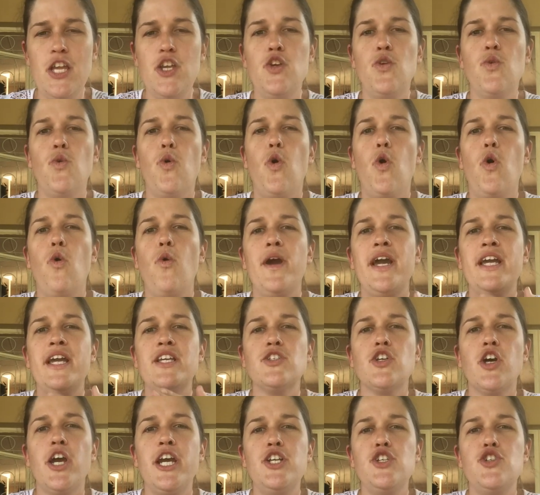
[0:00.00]
you're
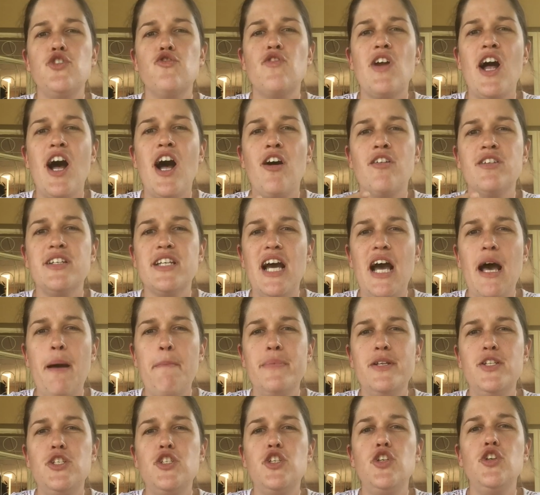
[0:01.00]
always going to round
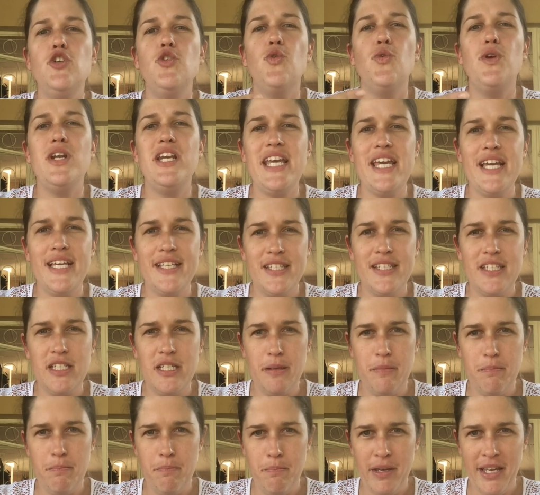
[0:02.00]
up to your next
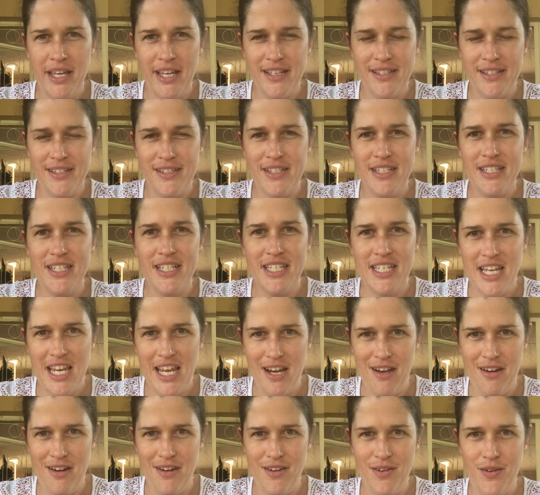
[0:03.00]
biggest
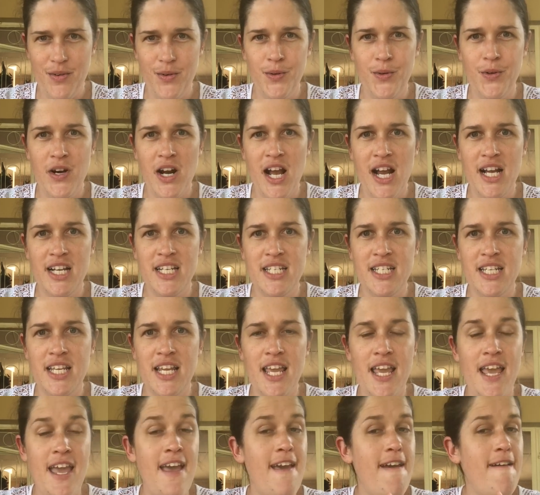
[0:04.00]
10, all right?
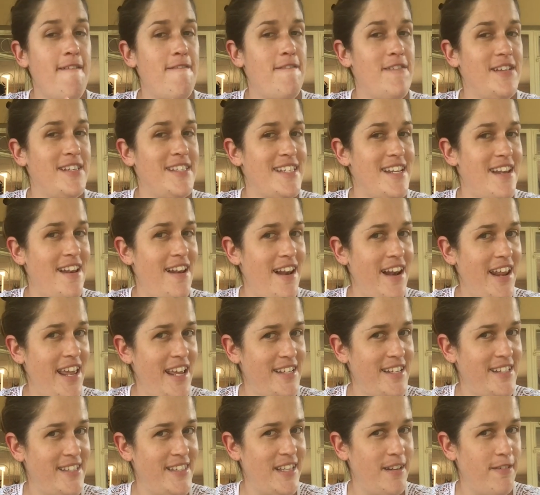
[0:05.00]
If it's
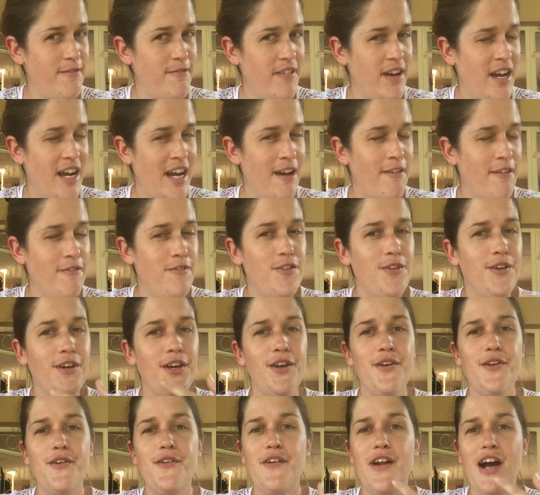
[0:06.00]
less than 5, you're
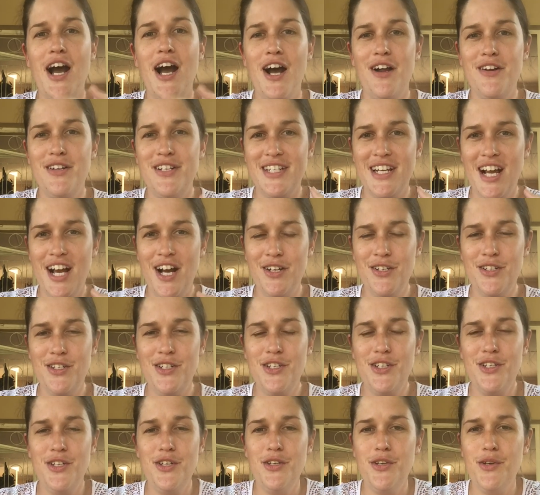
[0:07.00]
going to round down
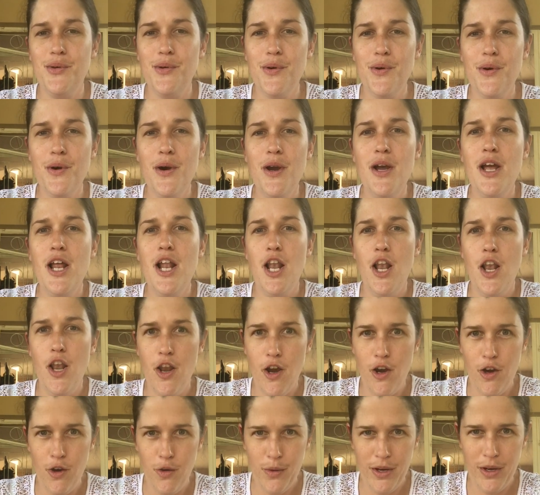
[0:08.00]
to your
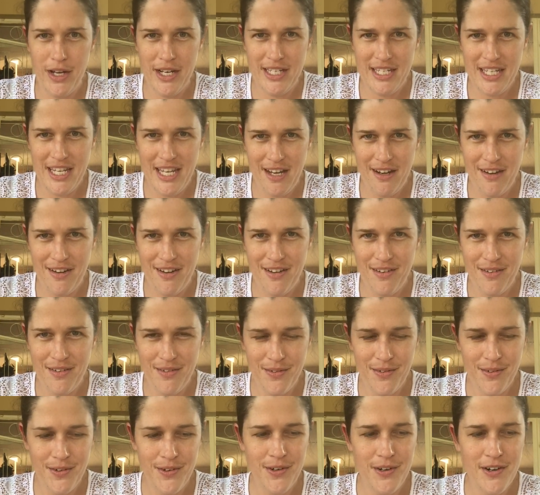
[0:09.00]
lower 10,
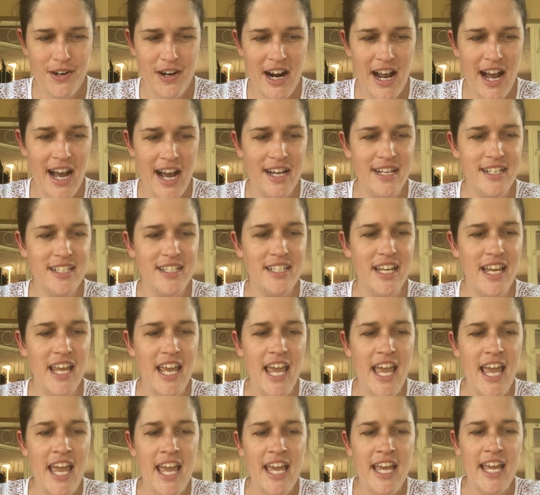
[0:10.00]
all right?
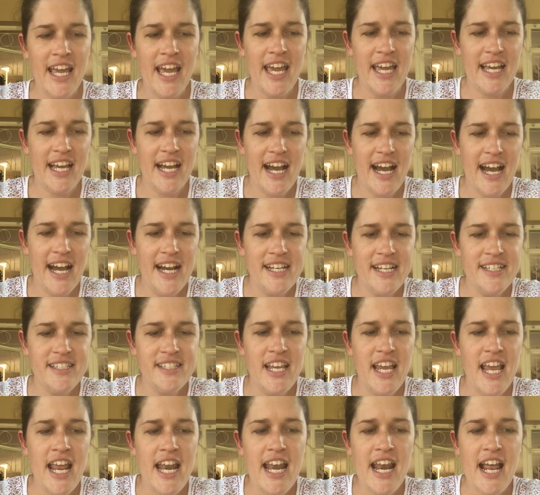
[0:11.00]
Okay, guys.
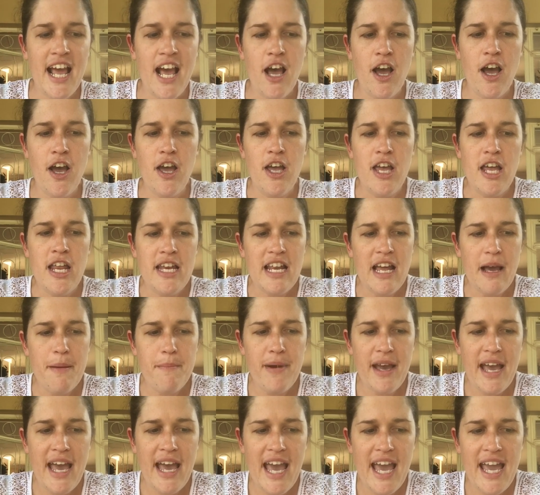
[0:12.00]
Now,
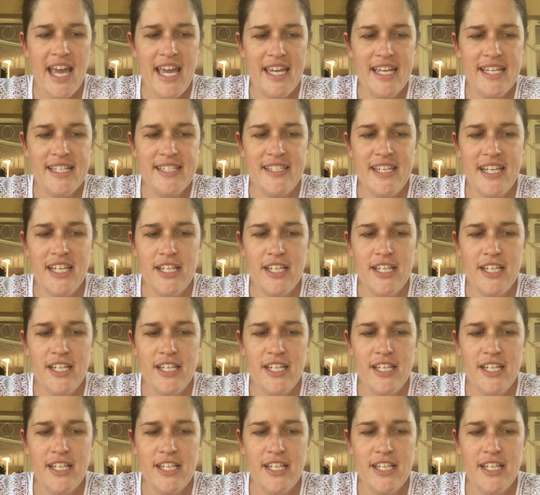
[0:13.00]
number A